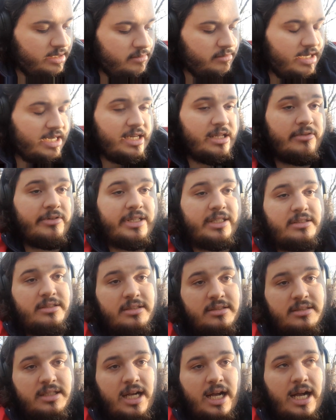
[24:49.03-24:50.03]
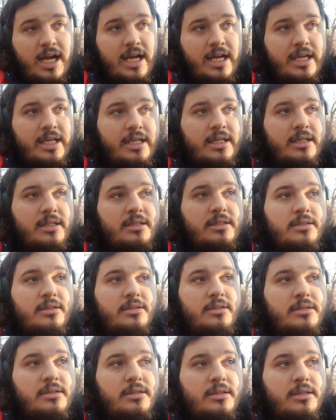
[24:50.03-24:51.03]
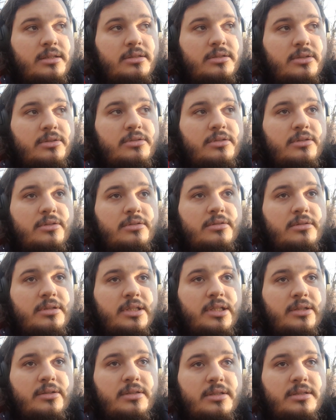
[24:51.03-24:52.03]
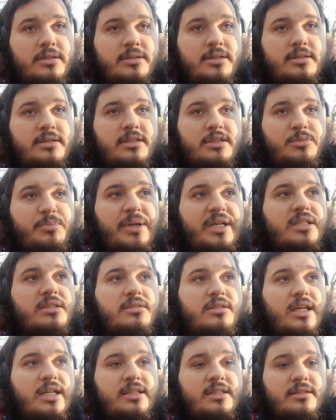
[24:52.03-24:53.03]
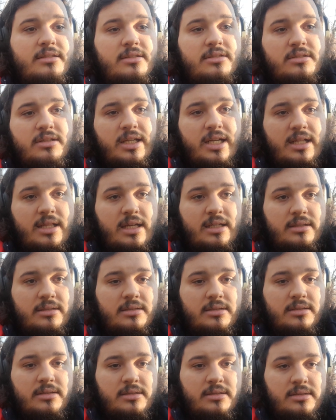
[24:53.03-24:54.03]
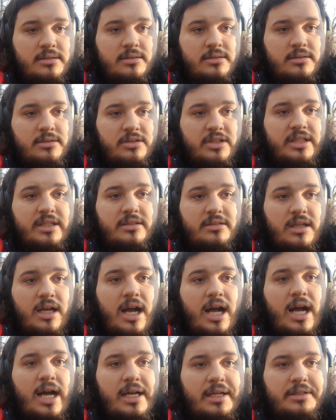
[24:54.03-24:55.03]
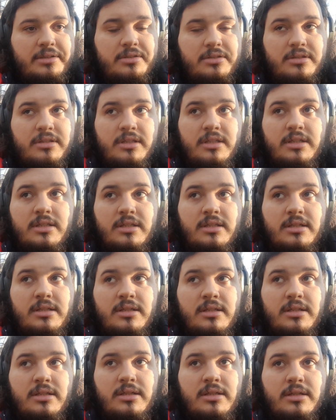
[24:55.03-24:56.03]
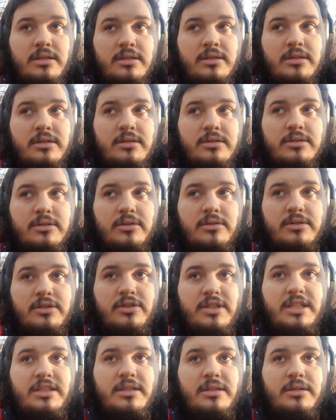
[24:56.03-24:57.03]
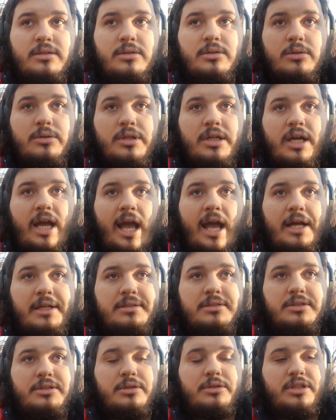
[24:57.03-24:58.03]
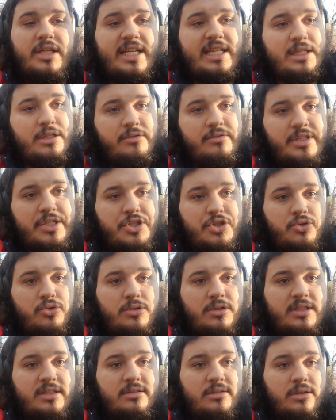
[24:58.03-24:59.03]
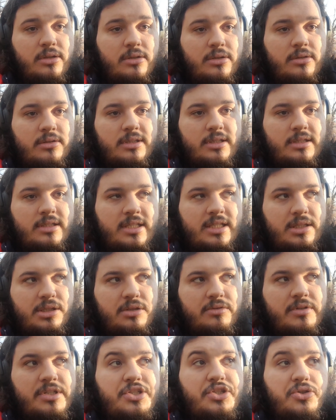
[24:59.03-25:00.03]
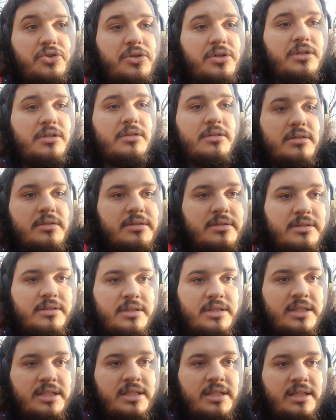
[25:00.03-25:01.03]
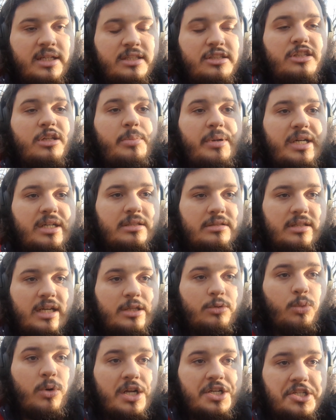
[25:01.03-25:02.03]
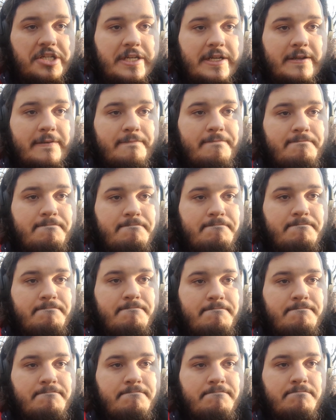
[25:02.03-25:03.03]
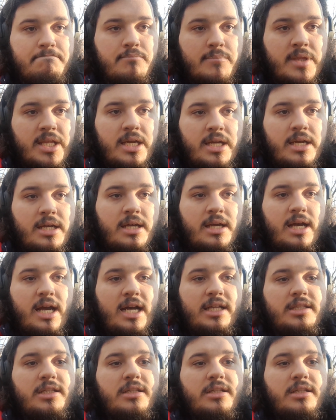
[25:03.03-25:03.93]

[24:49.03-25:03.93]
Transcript: Anyways, this eye, it's this parasite in the snail, snail's eyes, so that the individual is no longer the individual, it's the parasite watching. And